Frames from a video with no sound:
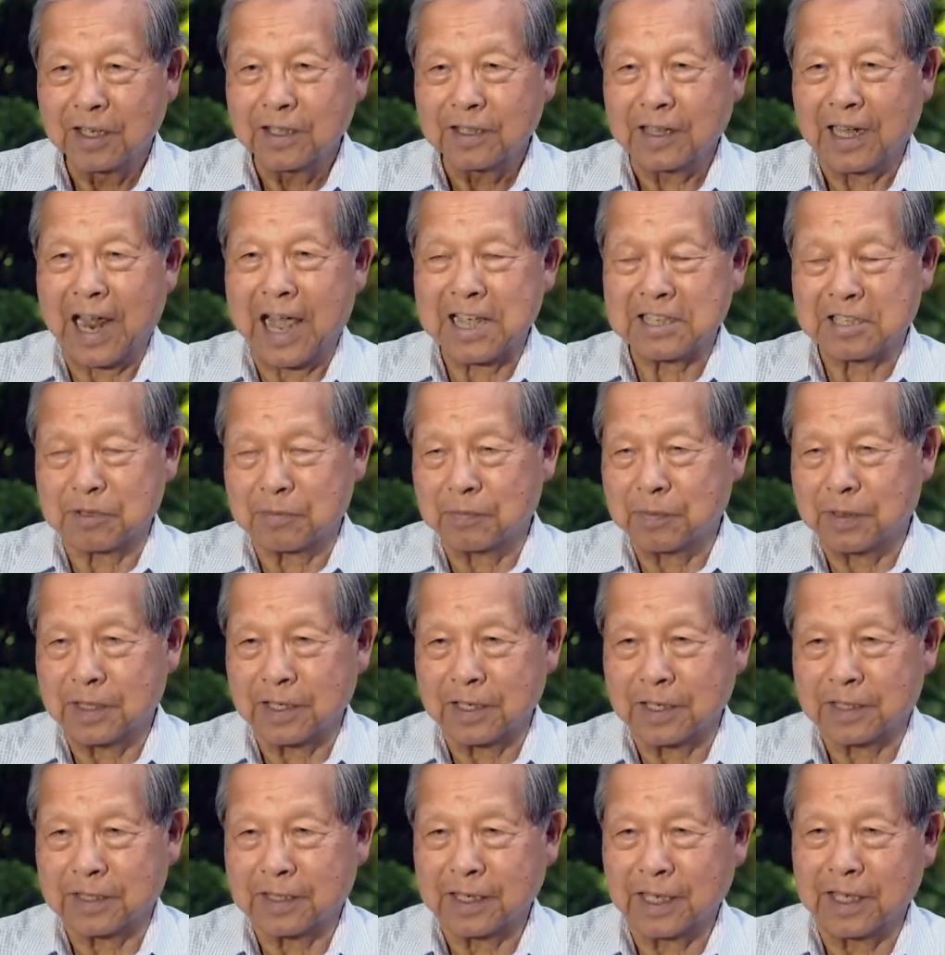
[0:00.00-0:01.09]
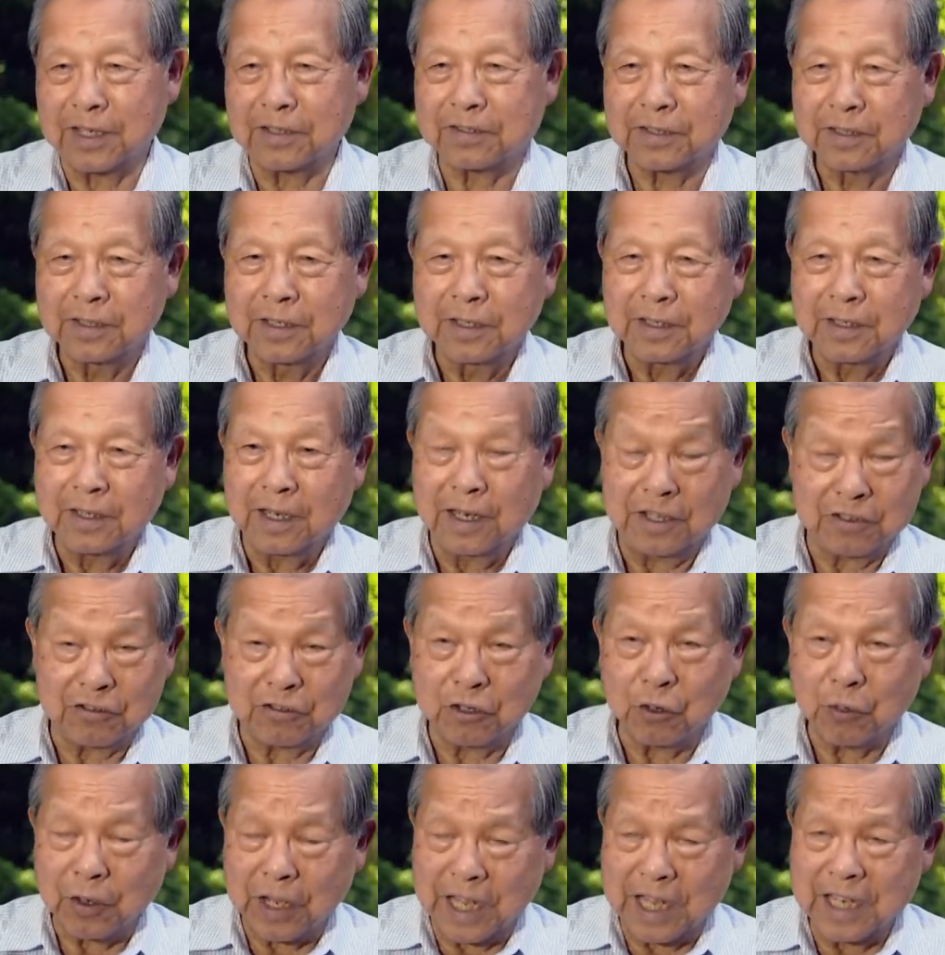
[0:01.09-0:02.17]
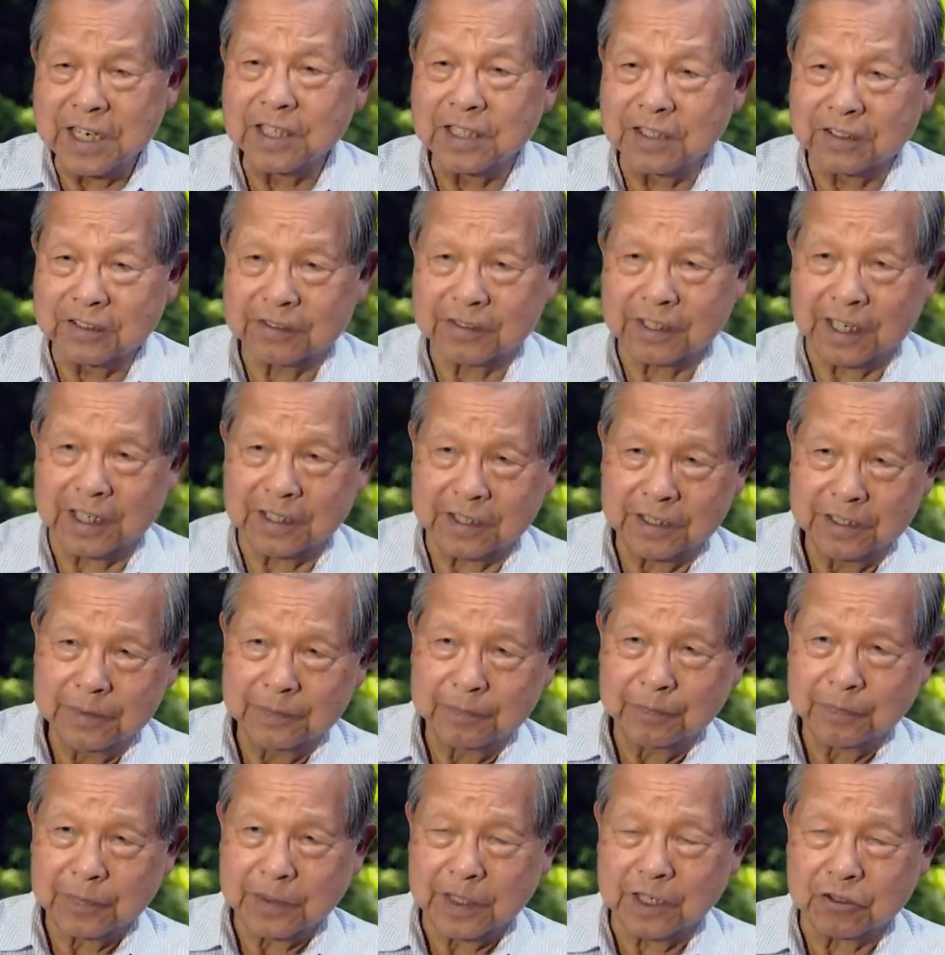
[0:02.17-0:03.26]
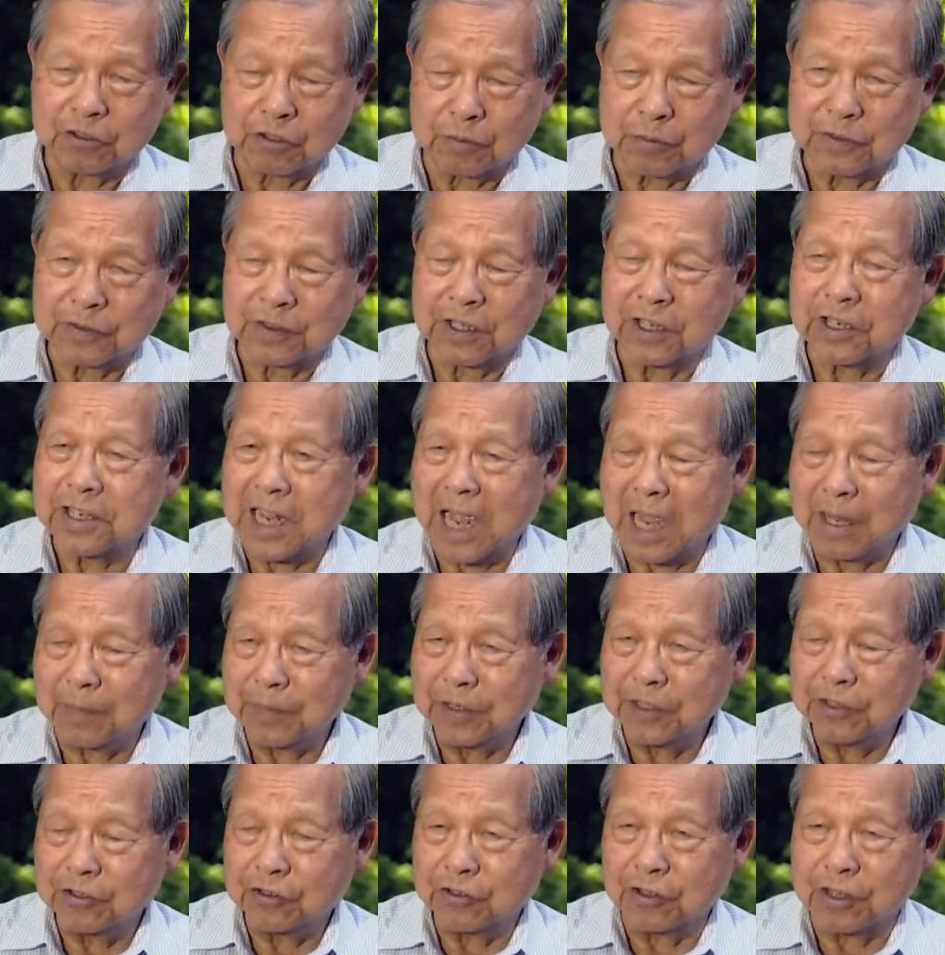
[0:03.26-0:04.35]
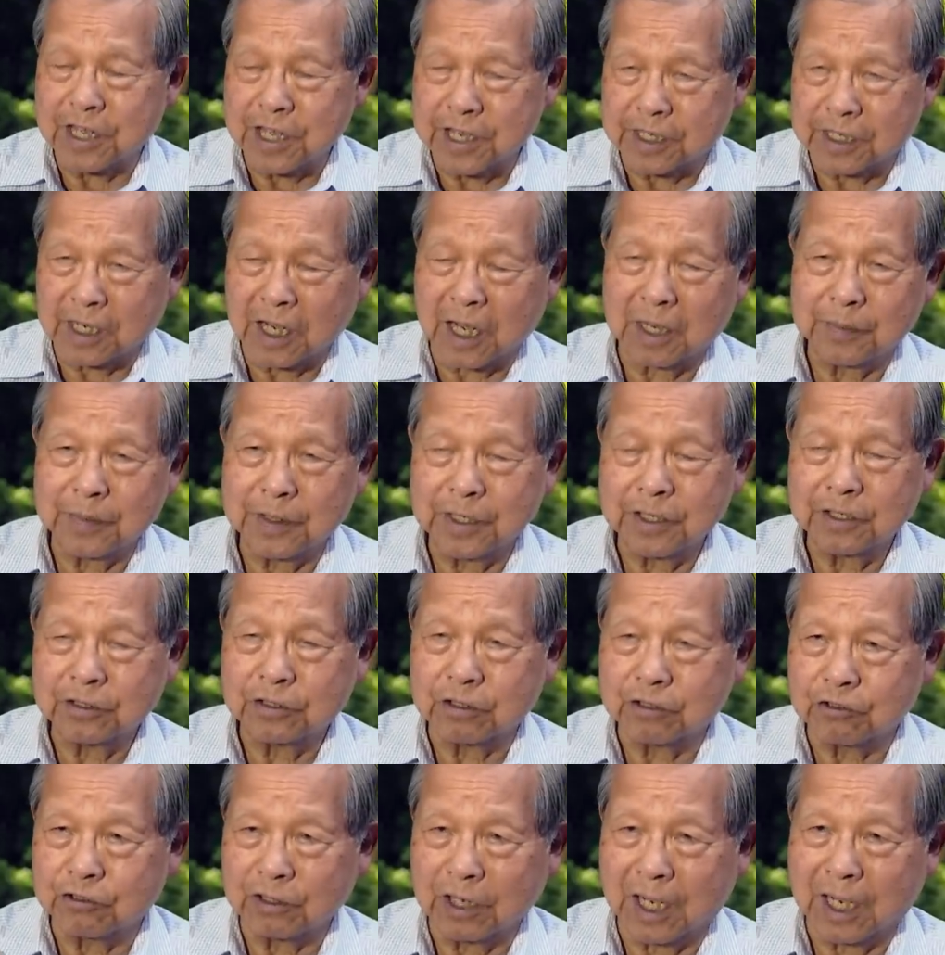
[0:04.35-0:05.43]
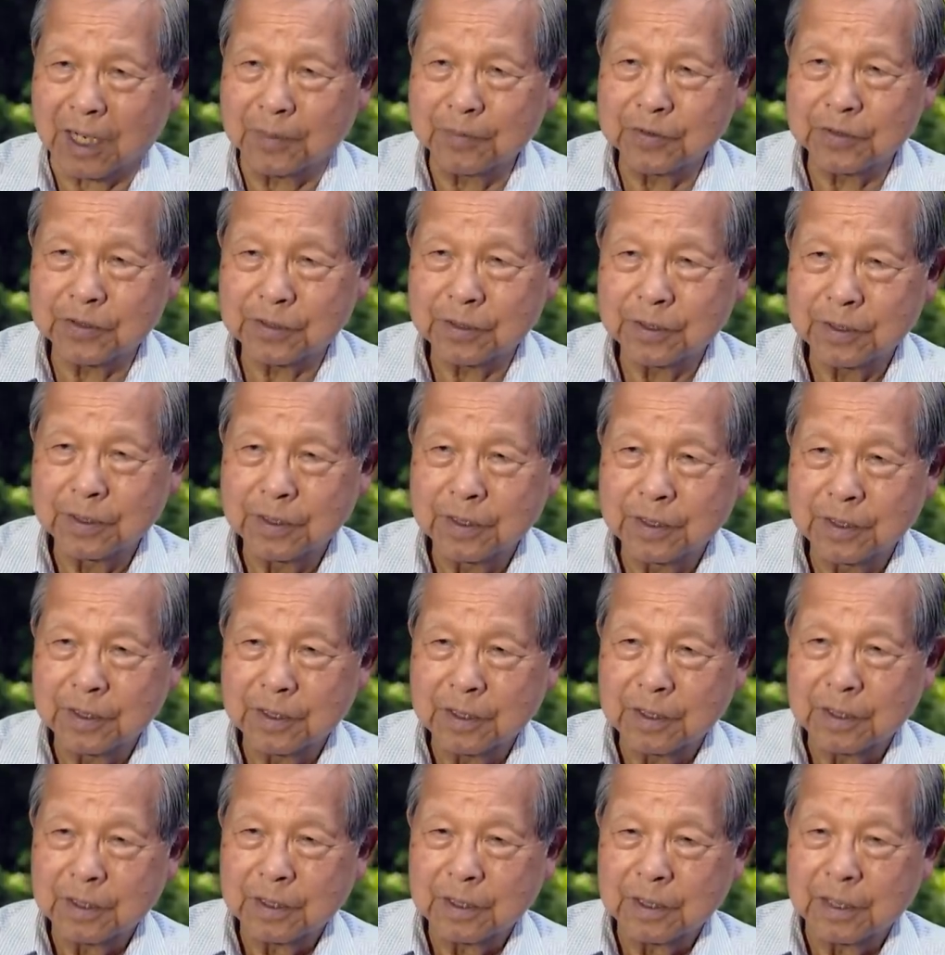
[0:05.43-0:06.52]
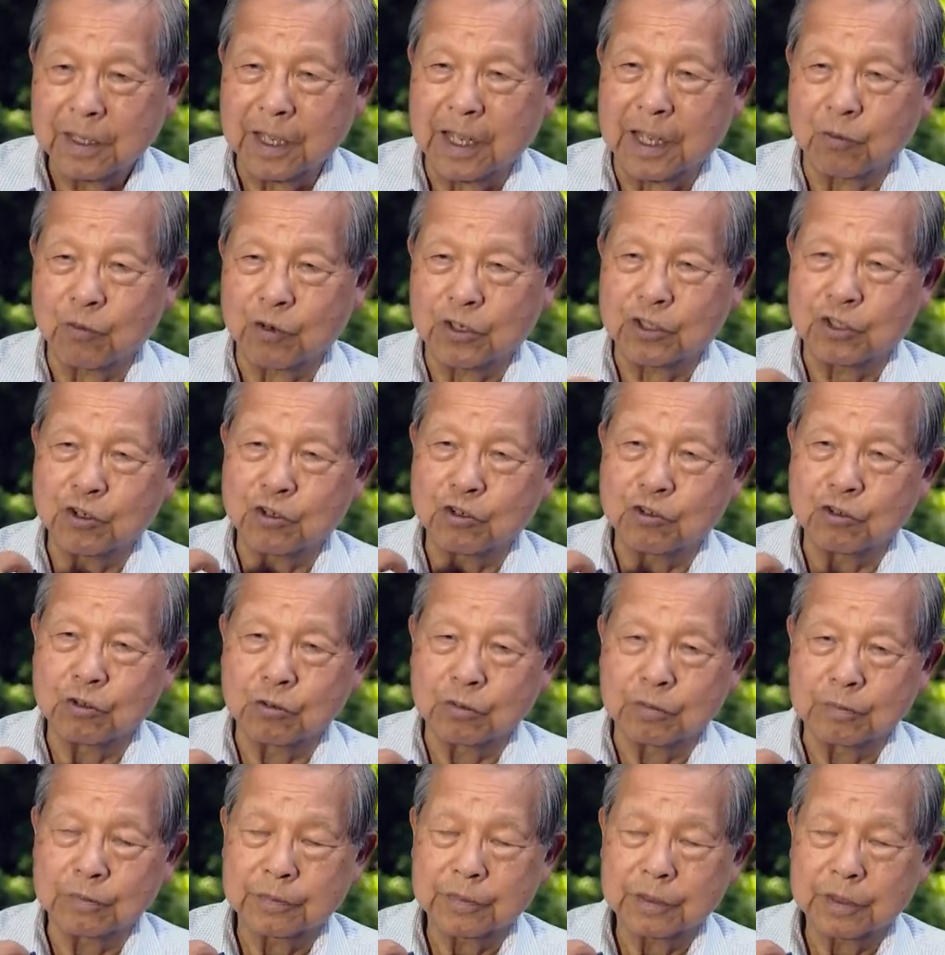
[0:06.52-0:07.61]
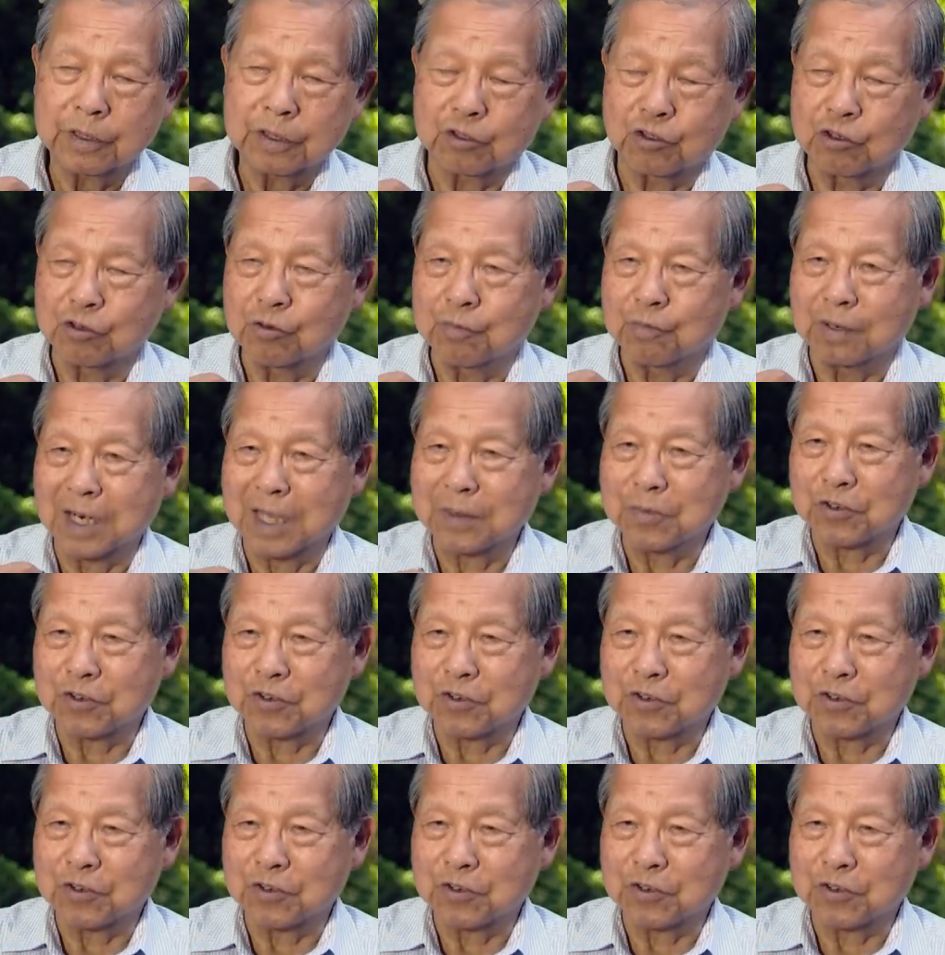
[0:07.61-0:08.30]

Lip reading: That hasn't been the case. And there's no end in sight in terms of the damage to the economy, to jobs. And what do you do? Do you blame